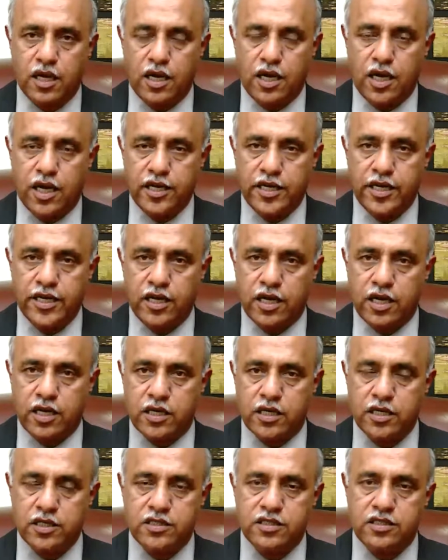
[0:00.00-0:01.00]
and it
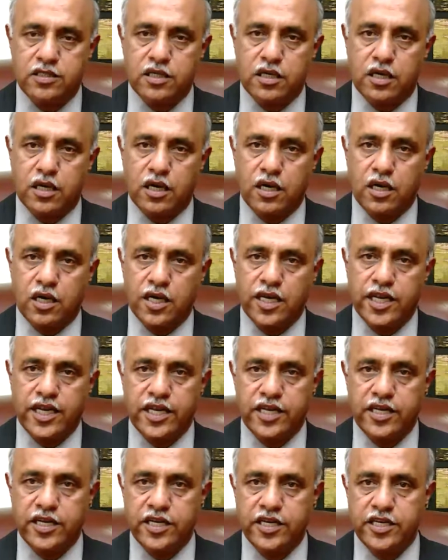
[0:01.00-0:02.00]
occurs
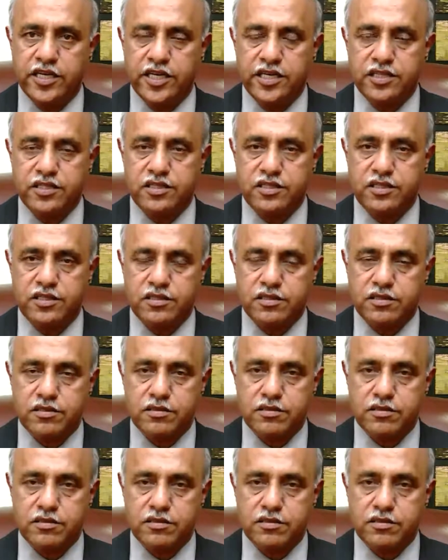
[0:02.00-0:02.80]
early in Indians.